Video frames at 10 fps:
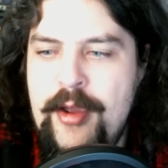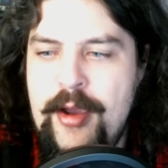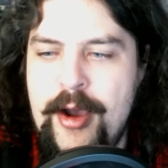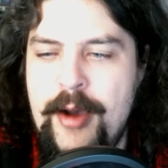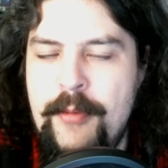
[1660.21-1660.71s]

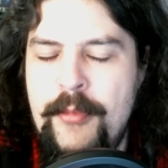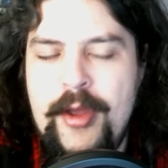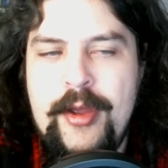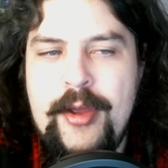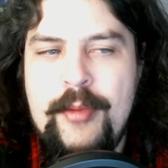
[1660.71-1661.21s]

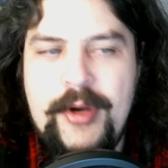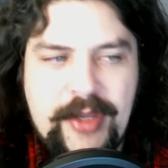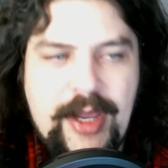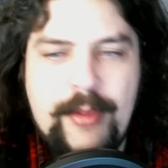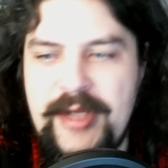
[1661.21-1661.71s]
But in the
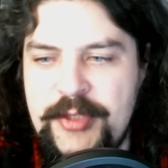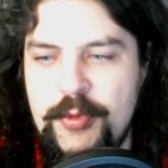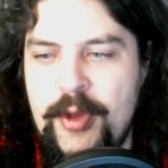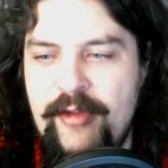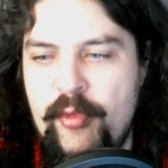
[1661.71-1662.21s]
coming days, we'll
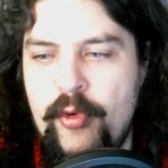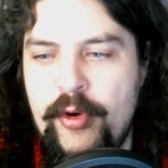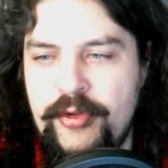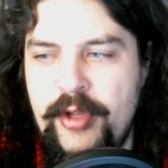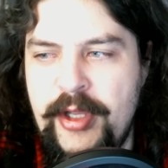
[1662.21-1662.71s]
have more
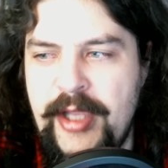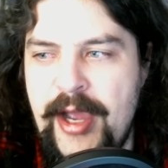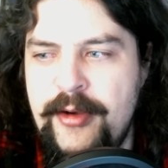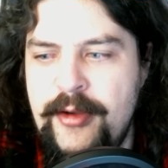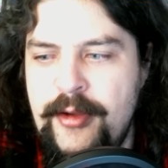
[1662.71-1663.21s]
to look at.